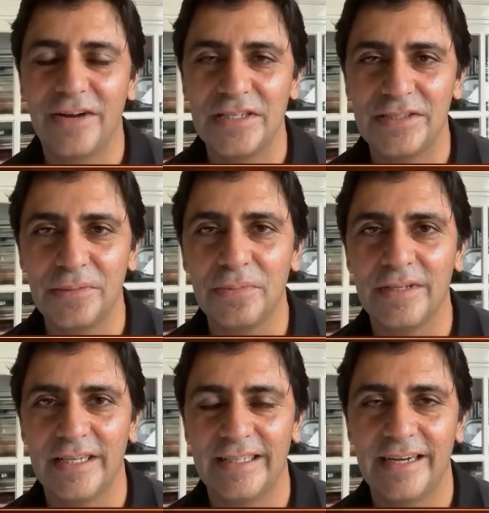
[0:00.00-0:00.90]
very
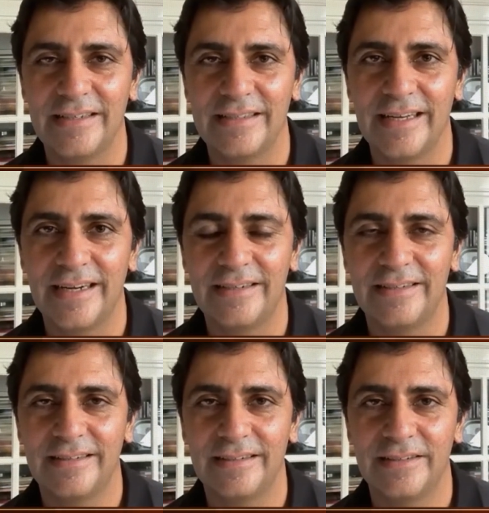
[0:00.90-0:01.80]
simple, and that is that
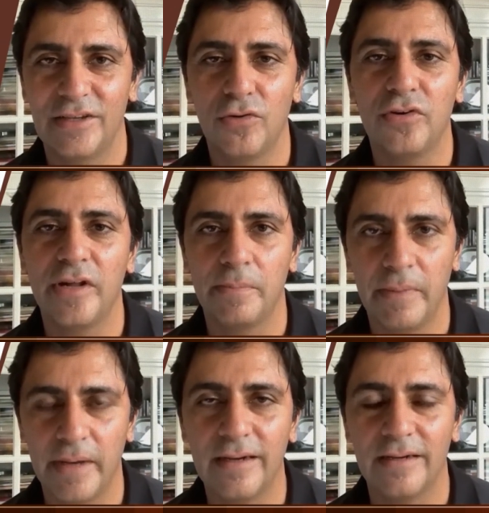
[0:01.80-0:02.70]
dream
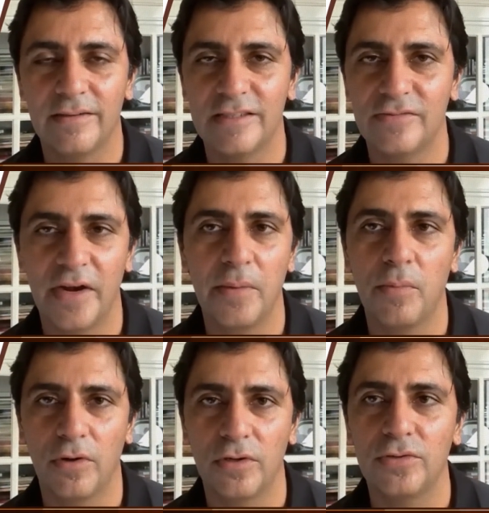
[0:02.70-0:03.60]
big. It's very
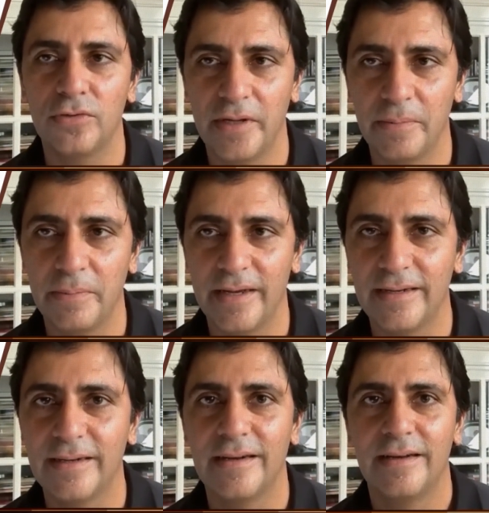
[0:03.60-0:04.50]
important to dream
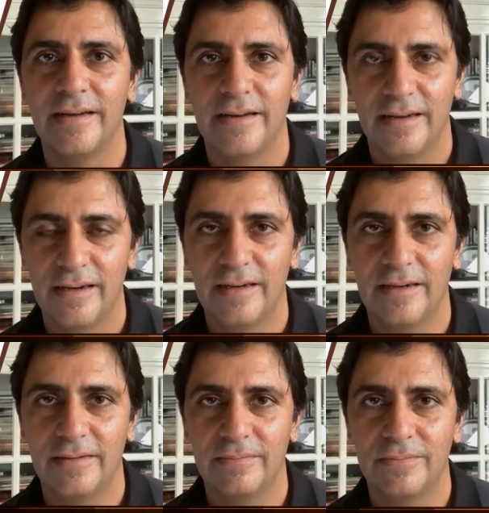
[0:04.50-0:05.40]
big,
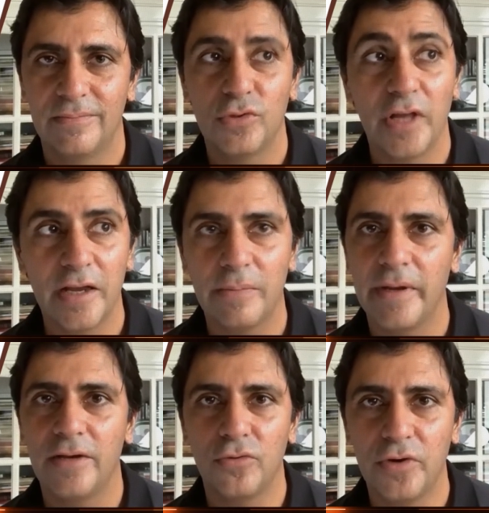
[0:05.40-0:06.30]
to think
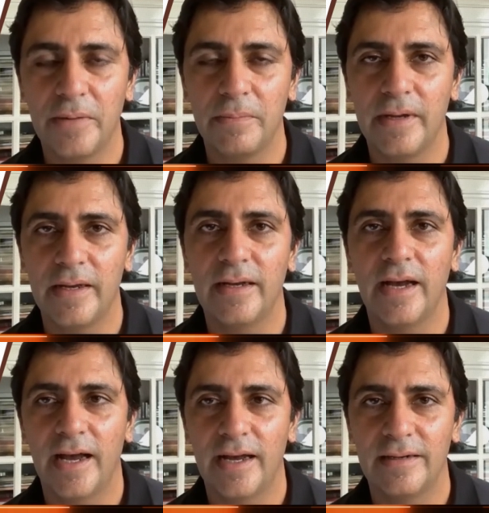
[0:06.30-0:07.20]
big, to dream big,
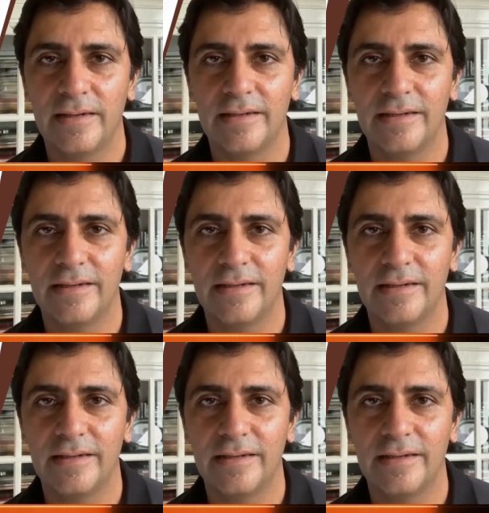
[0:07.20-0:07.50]
and